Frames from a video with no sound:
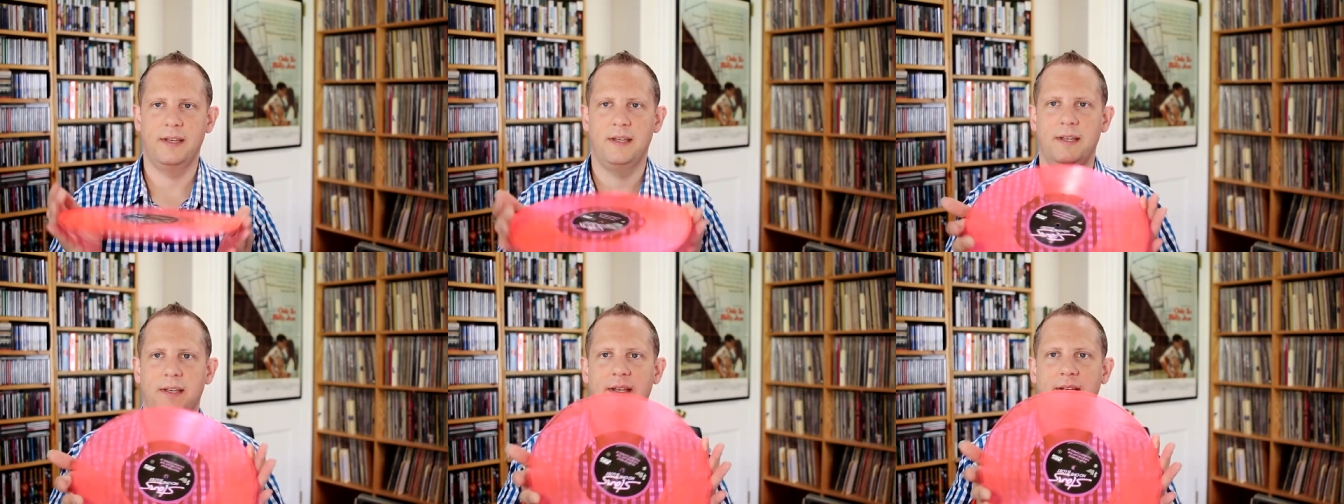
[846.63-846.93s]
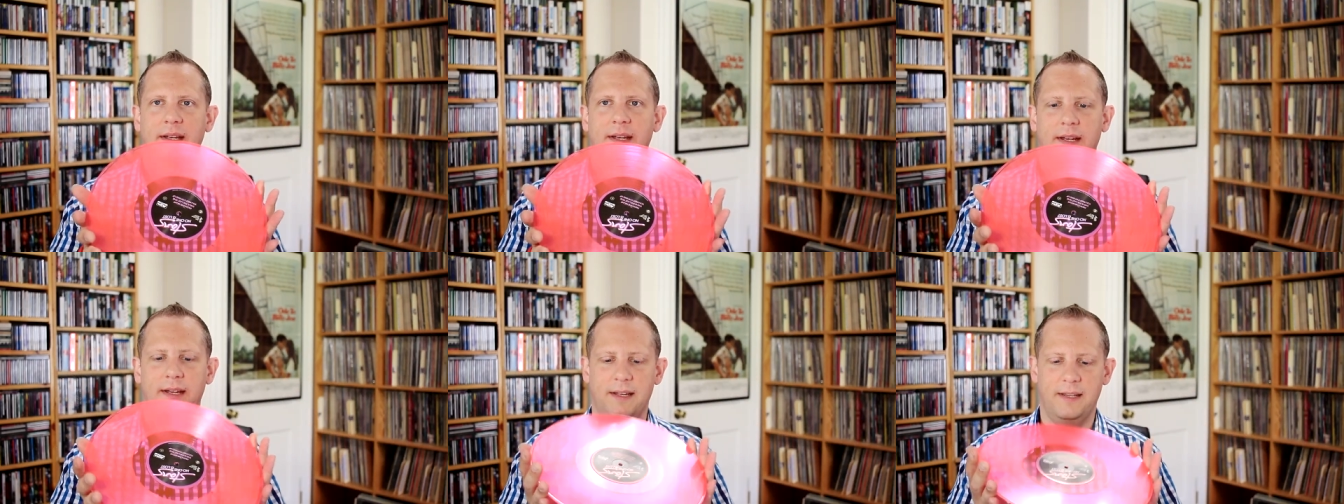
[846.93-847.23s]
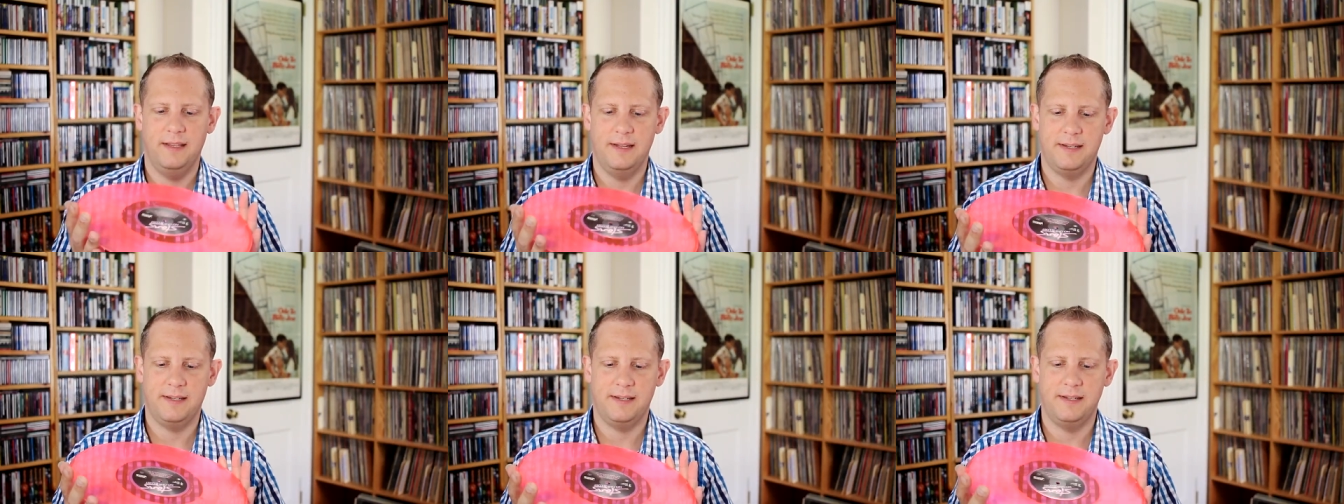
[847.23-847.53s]

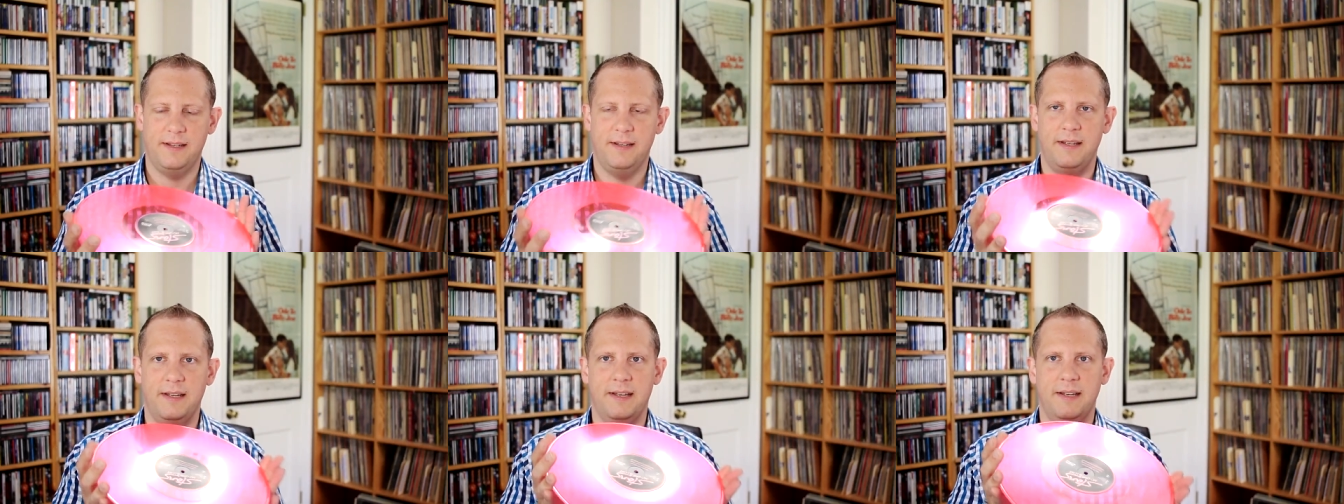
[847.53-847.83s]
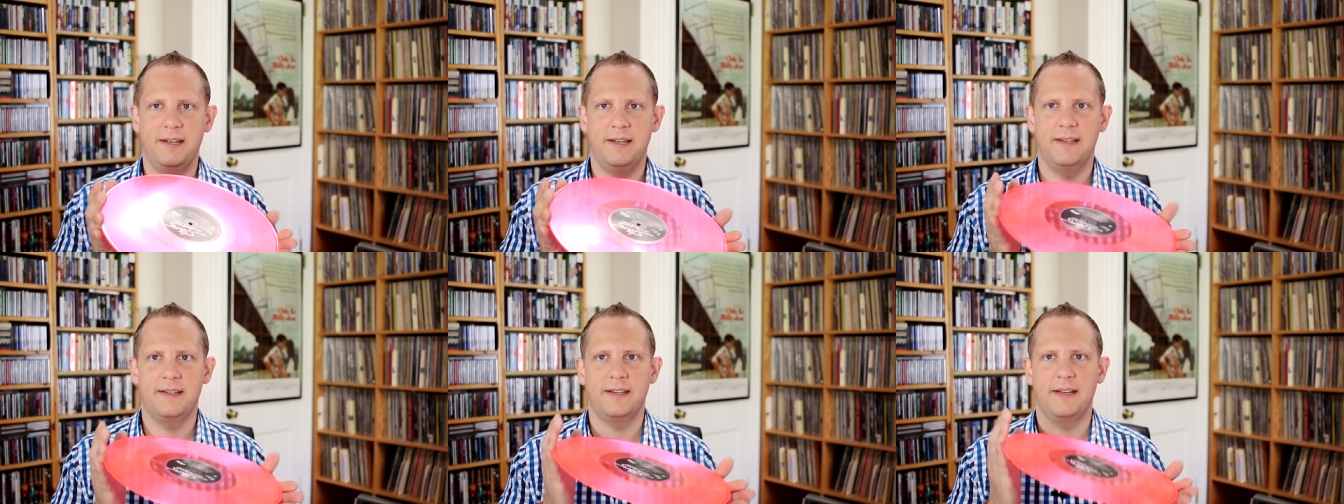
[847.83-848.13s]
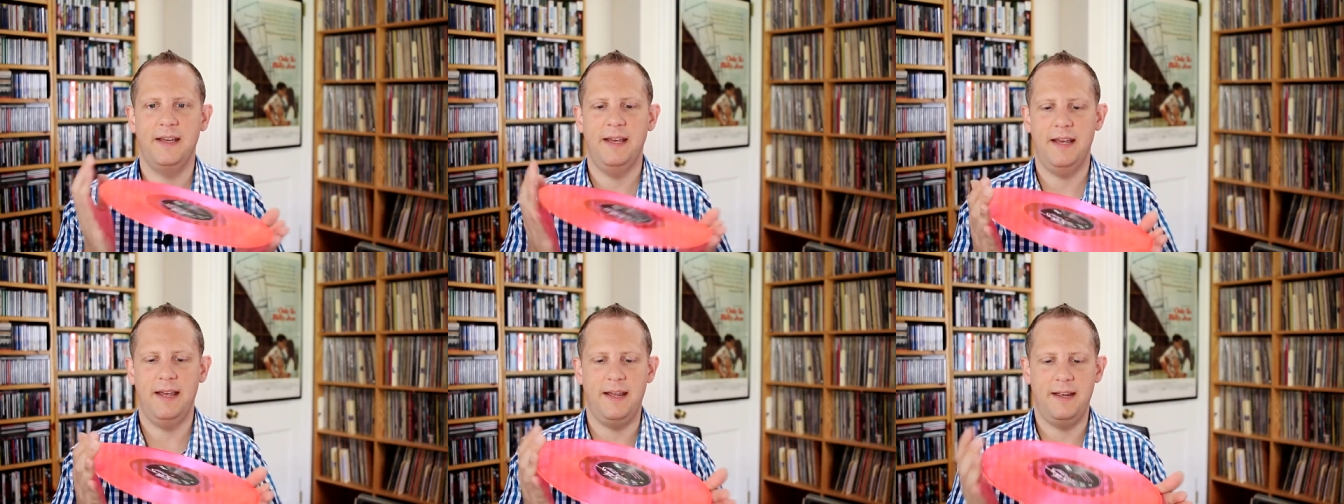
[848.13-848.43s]
And this is
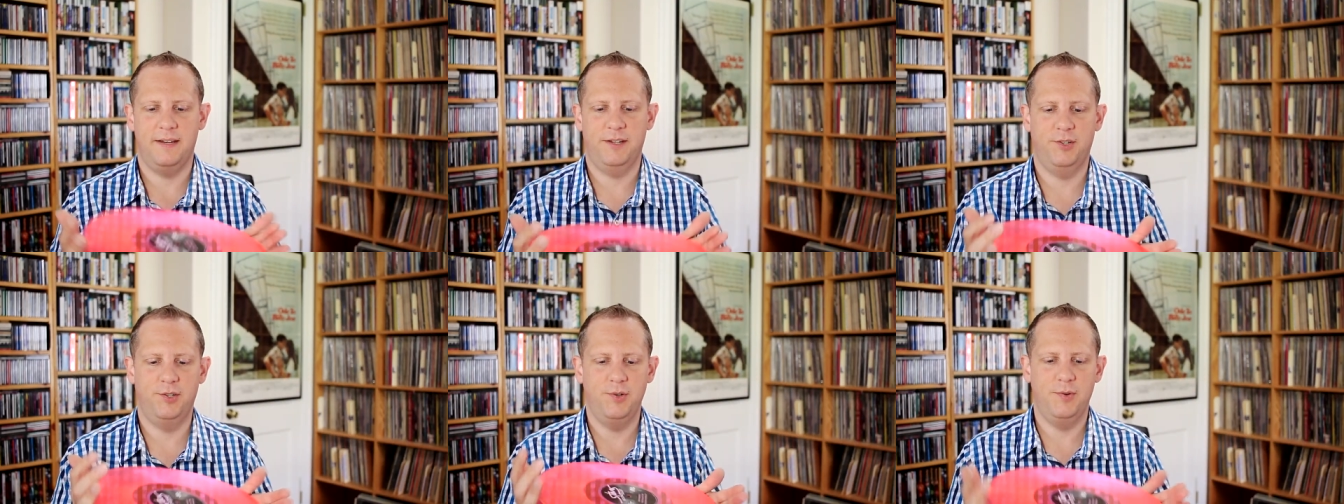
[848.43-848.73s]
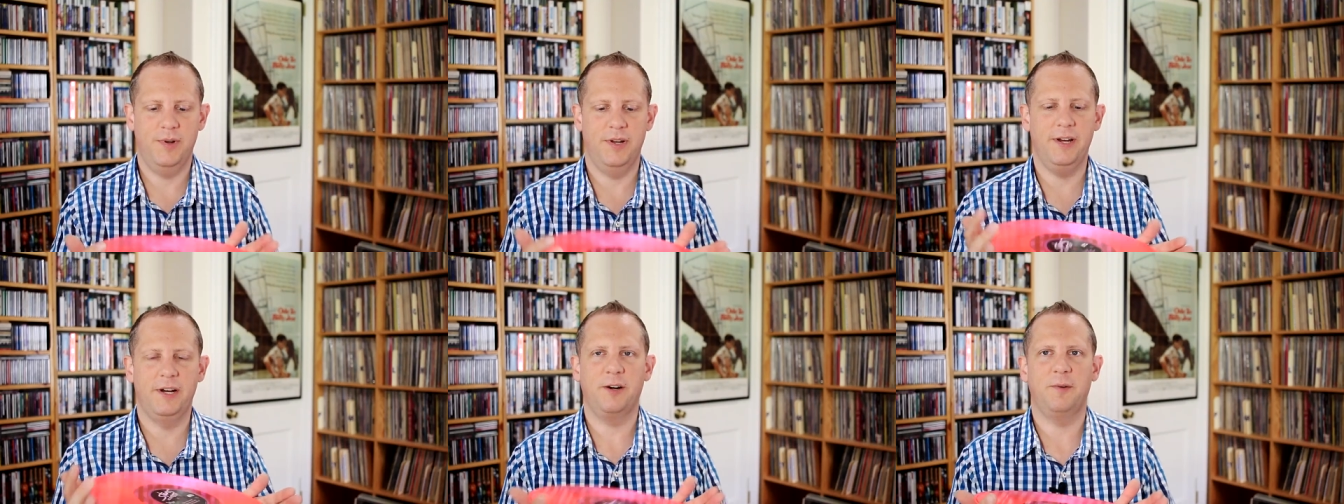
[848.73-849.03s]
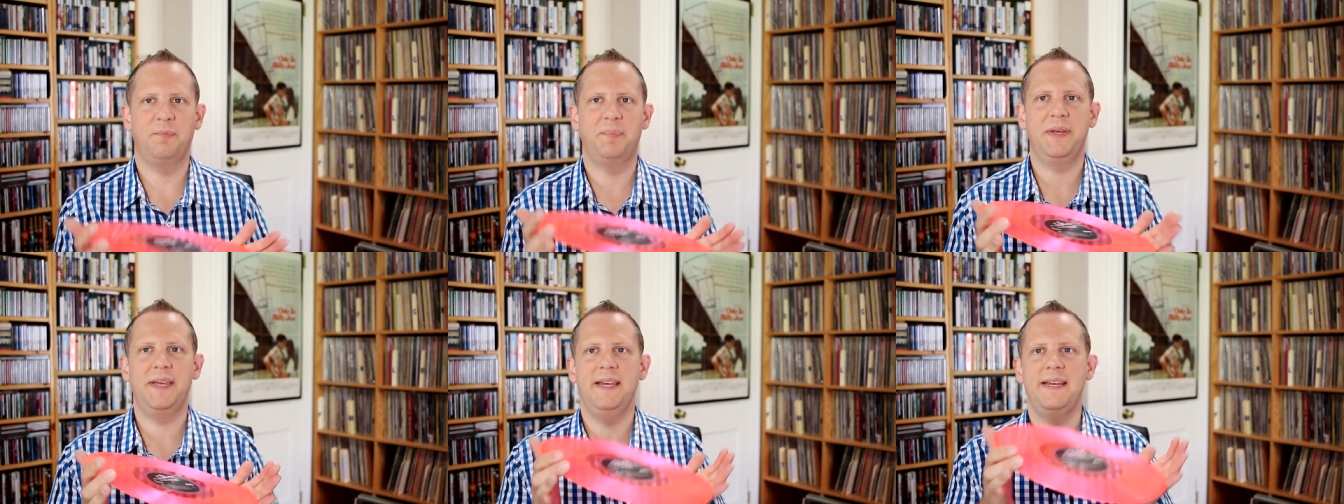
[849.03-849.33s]
a 2
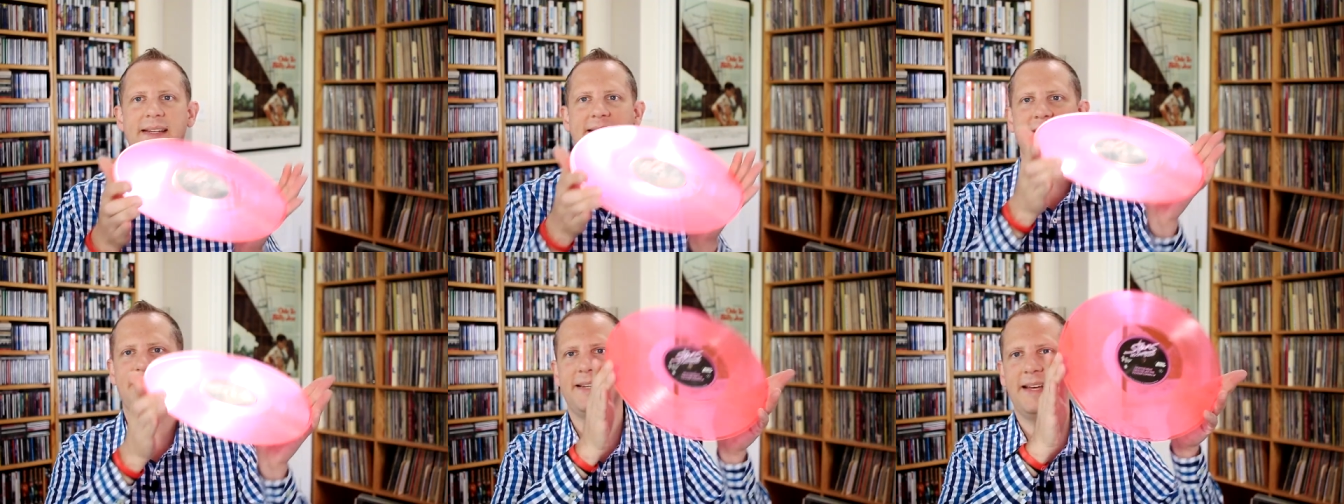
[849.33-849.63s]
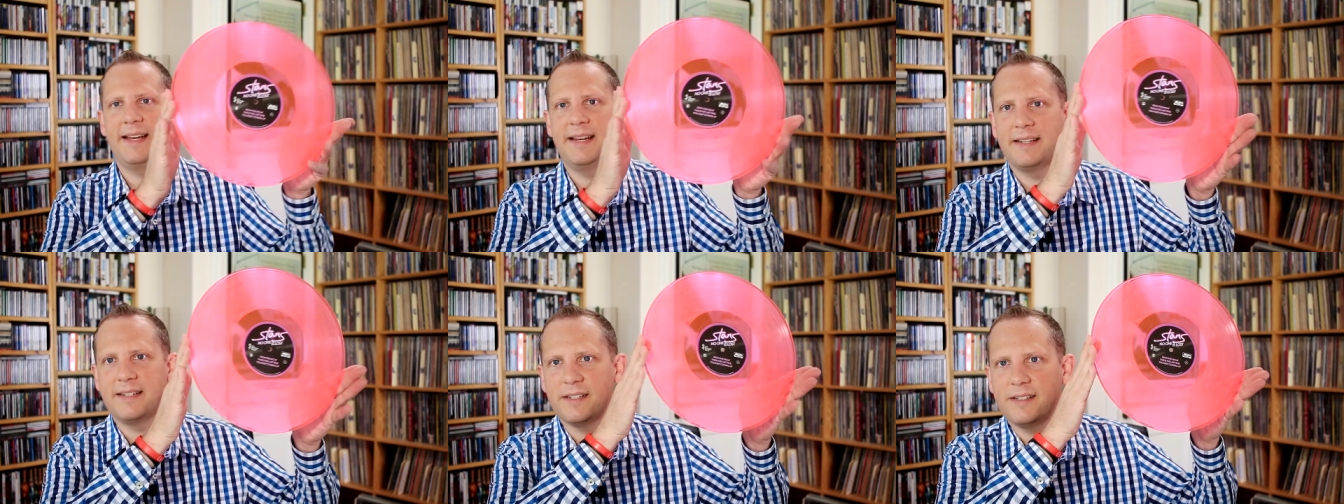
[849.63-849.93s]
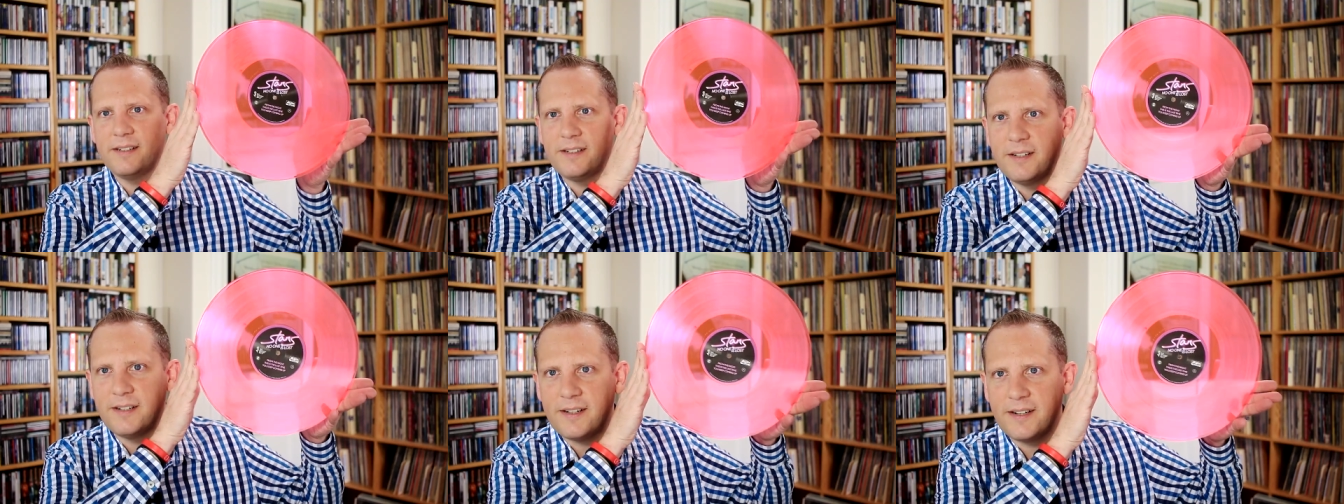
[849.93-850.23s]
LP set
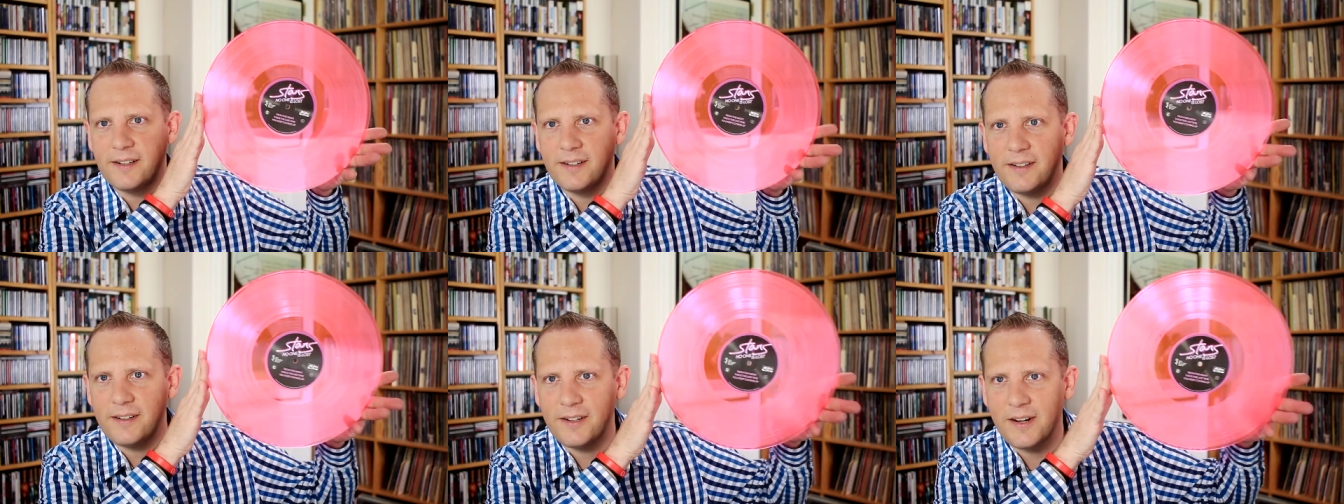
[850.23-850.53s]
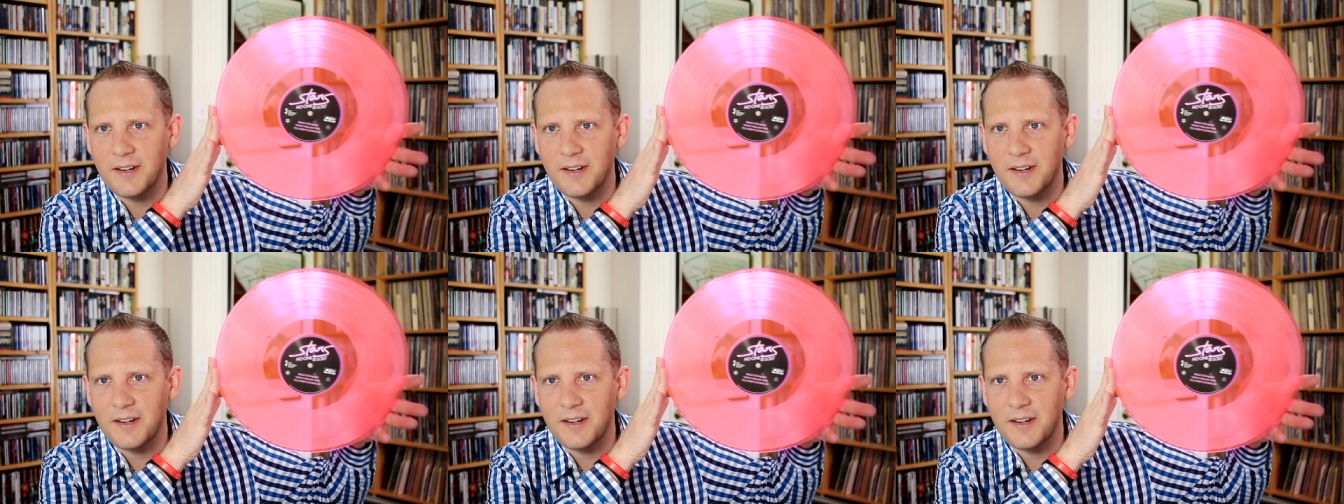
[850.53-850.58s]
on